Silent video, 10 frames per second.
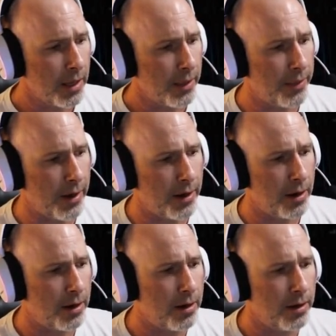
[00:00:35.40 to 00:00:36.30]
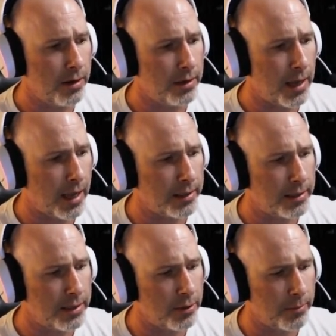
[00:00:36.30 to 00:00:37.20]
Their
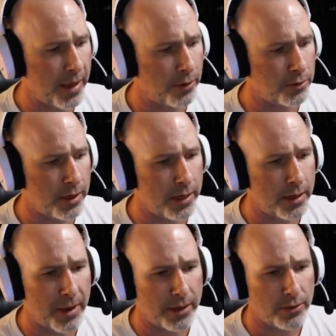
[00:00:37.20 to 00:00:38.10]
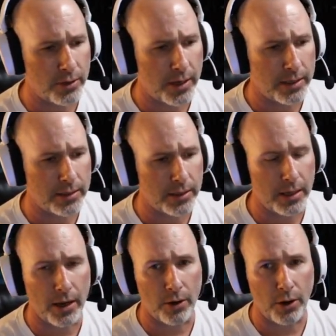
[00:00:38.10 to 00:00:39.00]
dynasty, their battle trait, command traits
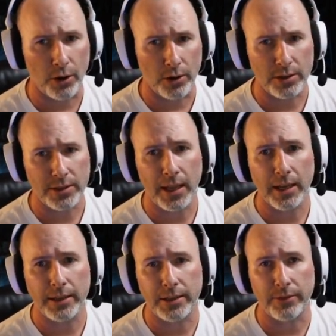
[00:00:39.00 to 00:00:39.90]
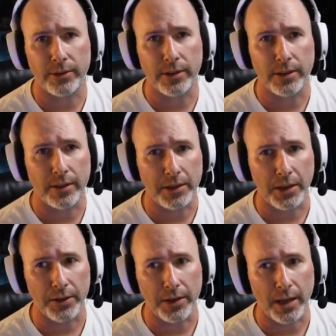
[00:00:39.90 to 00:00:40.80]
are slightly different than the
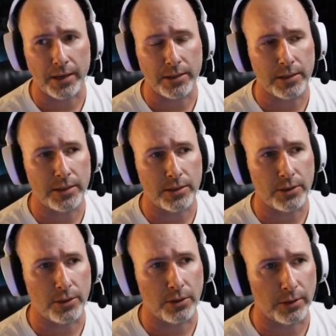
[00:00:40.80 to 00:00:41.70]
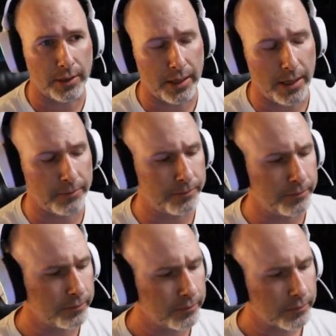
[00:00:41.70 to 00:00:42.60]
other dynasties you're looking at,
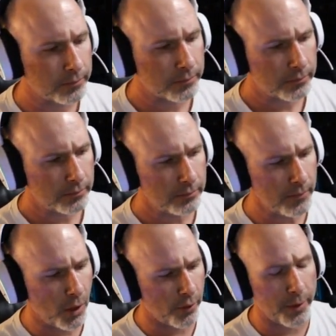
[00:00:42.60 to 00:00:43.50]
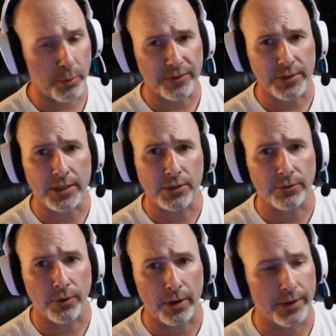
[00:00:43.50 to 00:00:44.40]
or that we've seen so
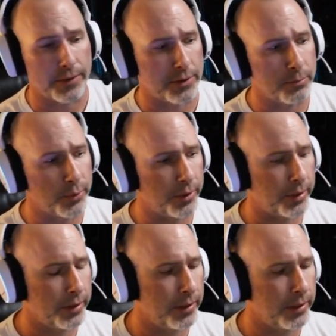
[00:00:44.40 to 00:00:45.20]
far in this book.